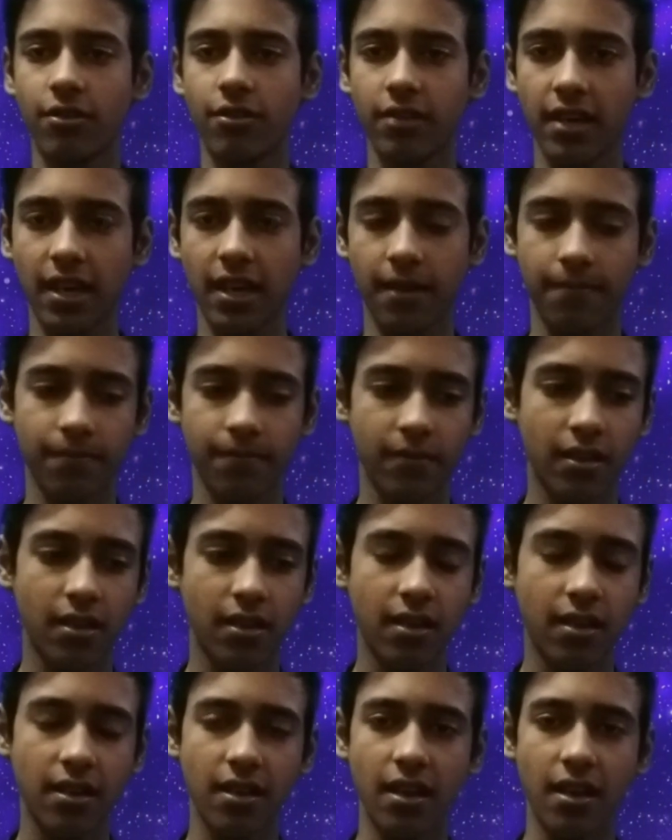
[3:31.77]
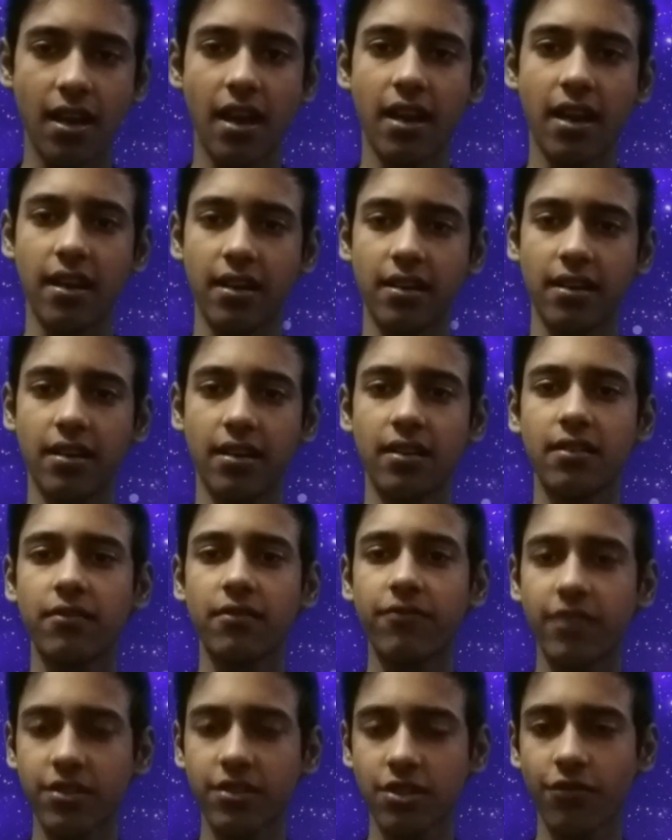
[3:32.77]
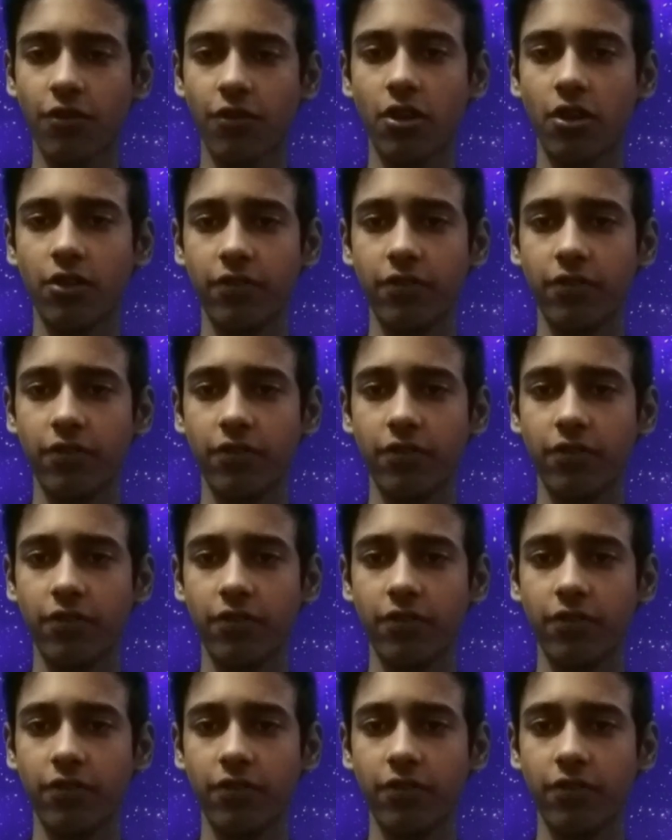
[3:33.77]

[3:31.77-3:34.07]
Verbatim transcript: Okay, and first of all